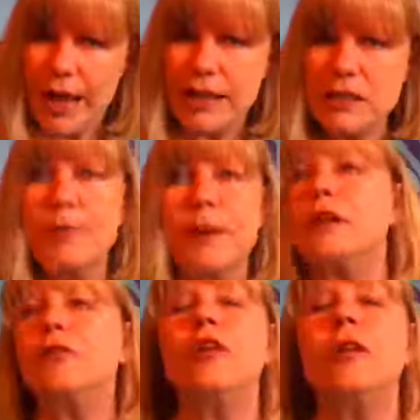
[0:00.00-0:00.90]
aspect
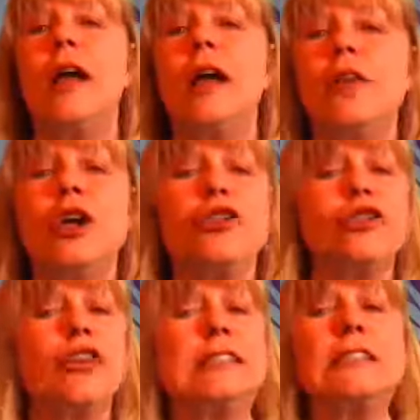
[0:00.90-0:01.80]
of our life,
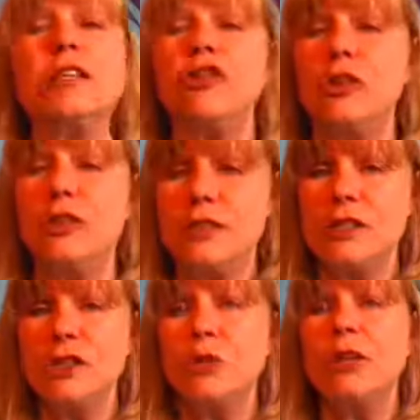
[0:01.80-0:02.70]
transition us
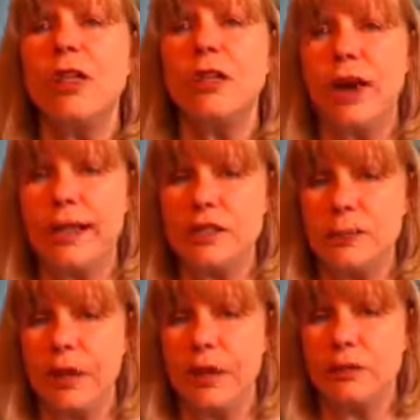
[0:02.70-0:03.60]
into another
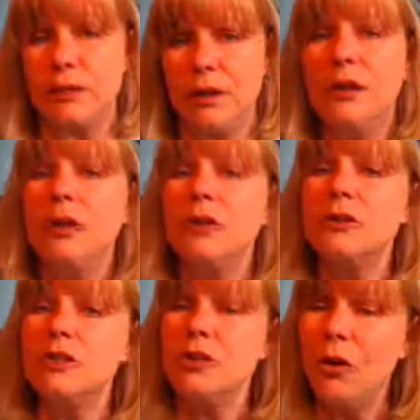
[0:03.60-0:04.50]
aspect.
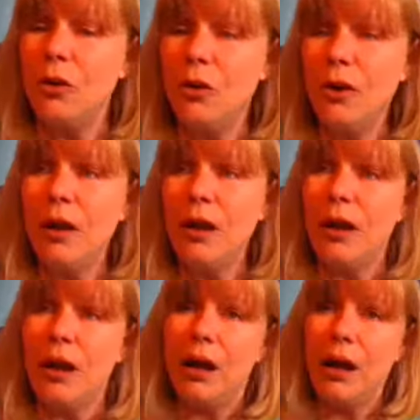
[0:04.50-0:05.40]
So,
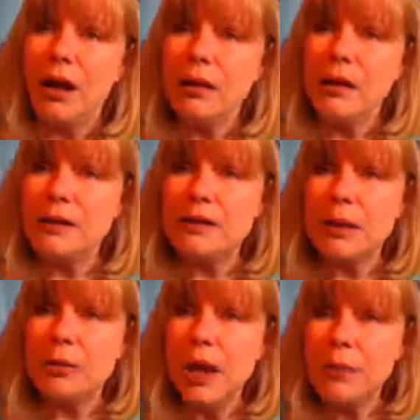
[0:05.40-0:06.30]
and
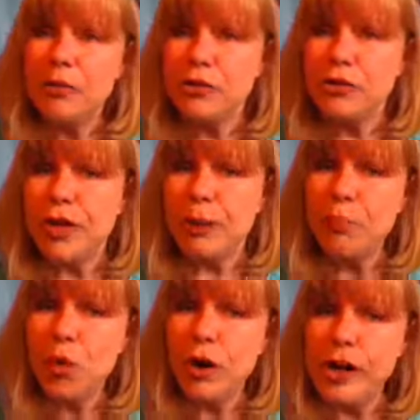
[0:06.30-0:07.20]
sometimes there's that
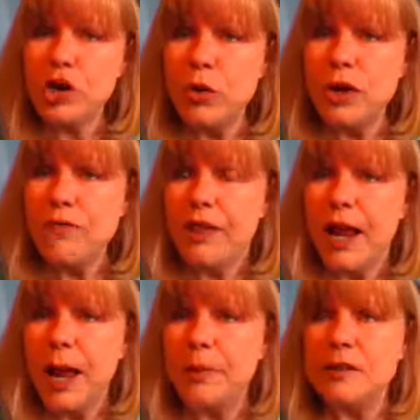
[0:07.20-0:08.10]
mourning and grief that
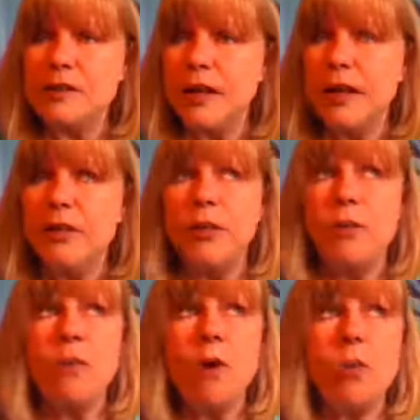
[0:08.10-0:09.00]
happens, like in the
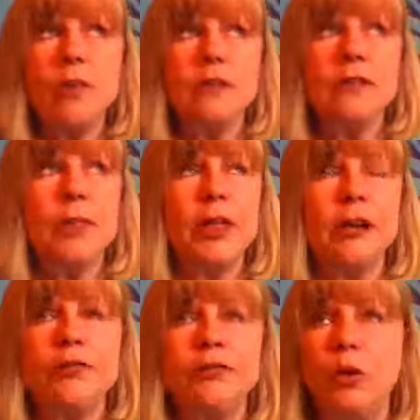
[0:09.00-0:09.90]
moment as something
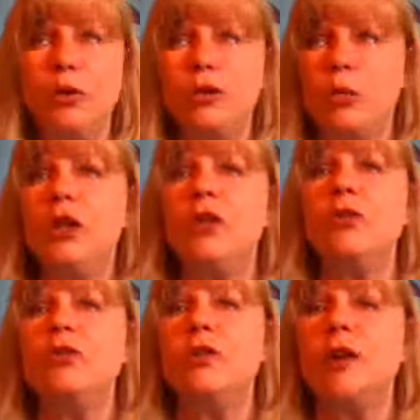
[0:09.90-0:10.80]
unfolds and we
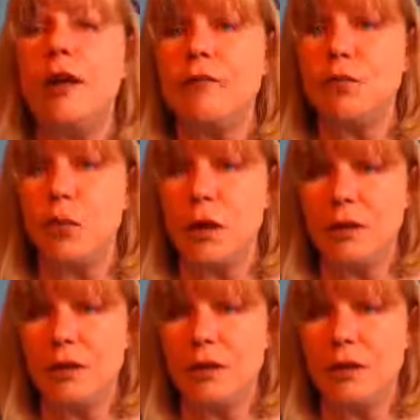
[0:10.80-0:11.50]
lose a loved one.